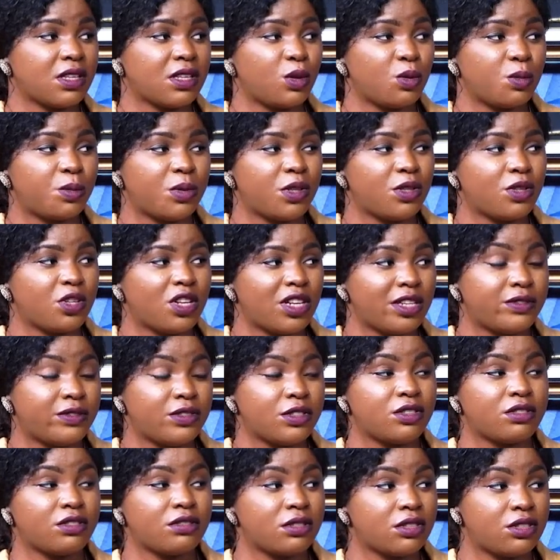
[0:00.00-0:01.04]
opinion. I
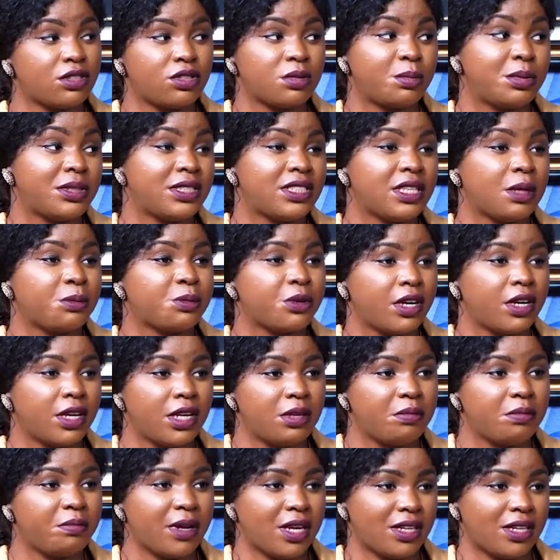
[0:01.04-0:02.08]
feel it should be
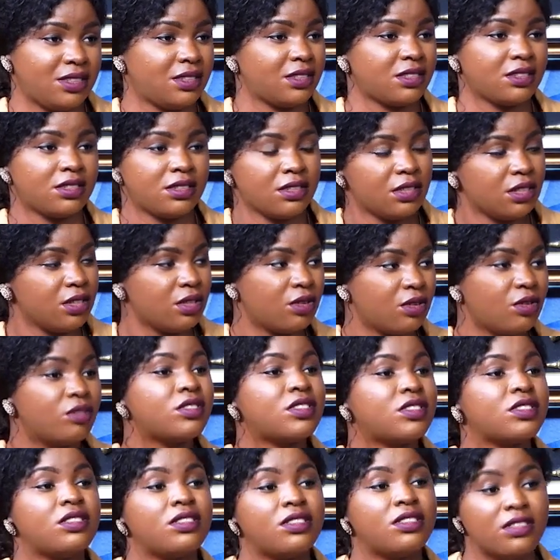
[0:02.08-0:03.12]
temporarily banned
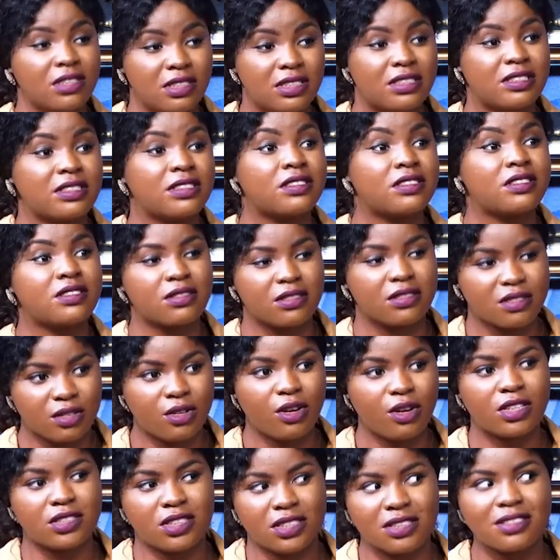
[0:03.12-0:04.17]
until it is
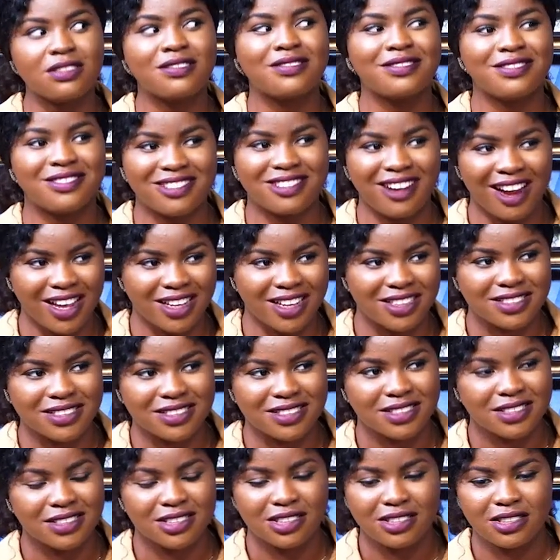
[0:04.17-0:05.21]
gotten right.
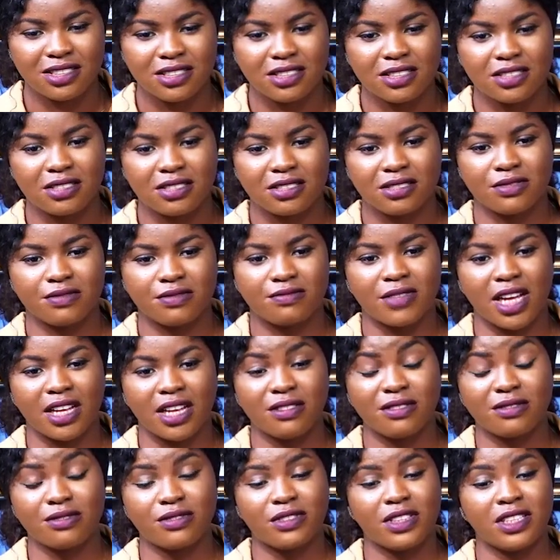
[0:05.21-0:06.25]
I
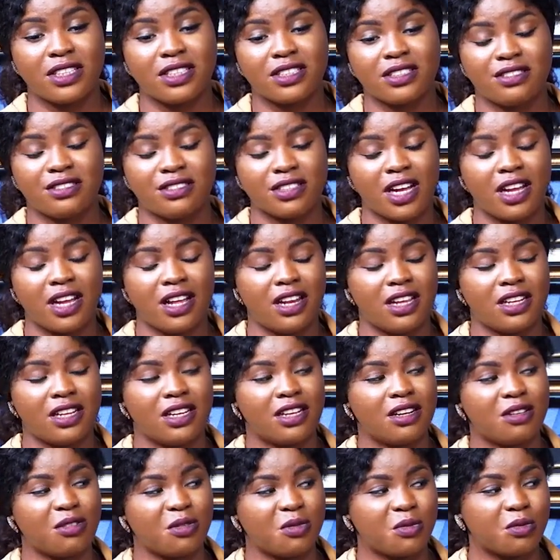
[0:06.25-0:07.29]
don't think trial and
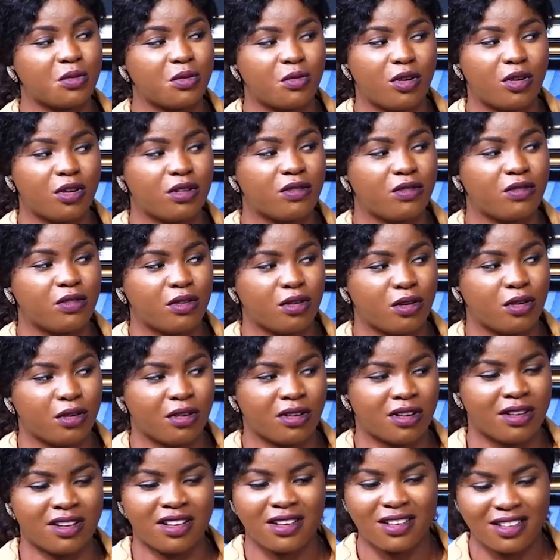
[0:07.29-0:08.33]
error will work
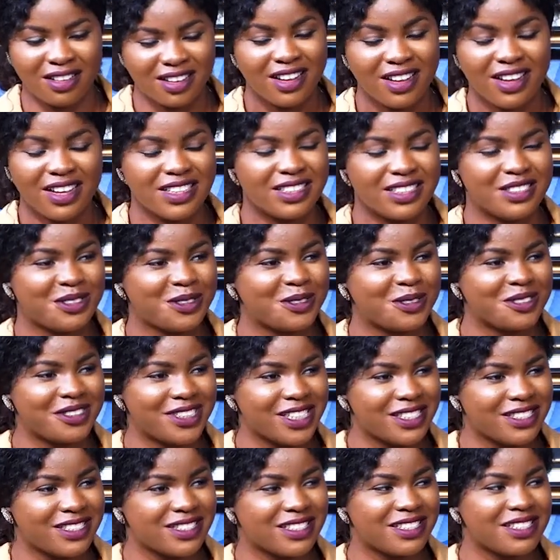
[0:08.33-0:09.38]
for it. It's too
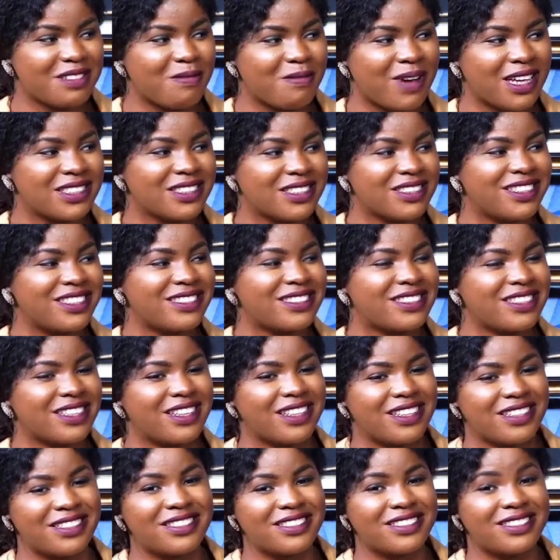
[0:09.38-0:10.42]
risky. Imagine they're
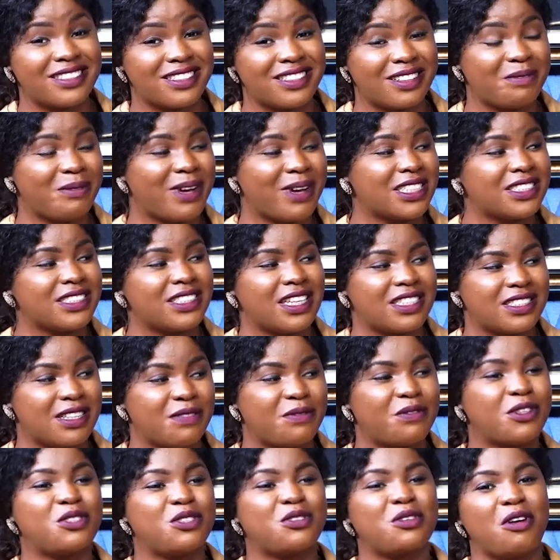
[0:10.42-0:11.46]
saying, imagine there's a
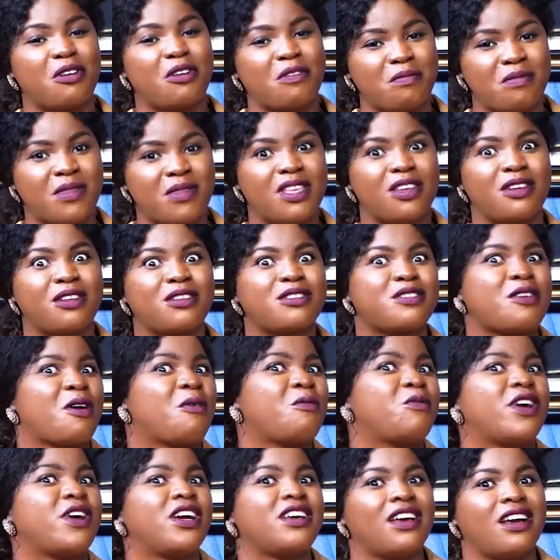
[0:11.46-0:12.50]
video of me
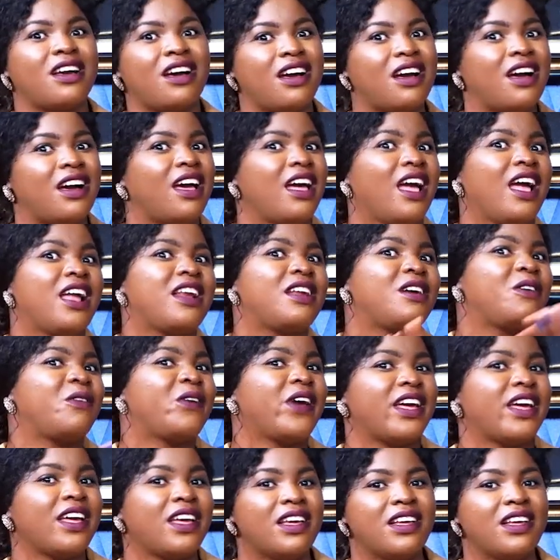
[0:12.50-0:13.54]
somewhere,
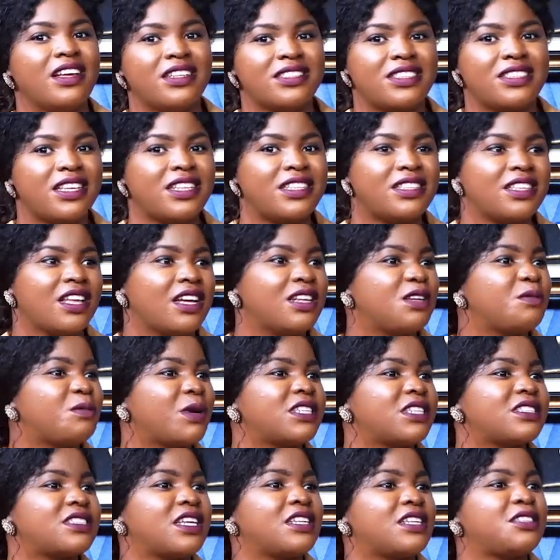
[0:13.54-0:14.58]
anywhere, saying that the
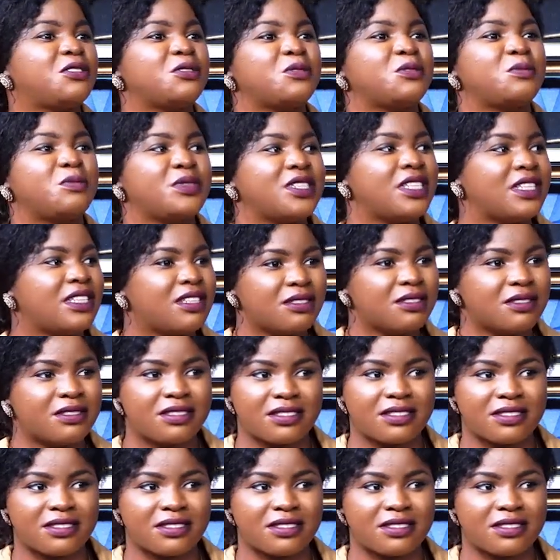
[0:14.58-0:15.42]
president should be killed.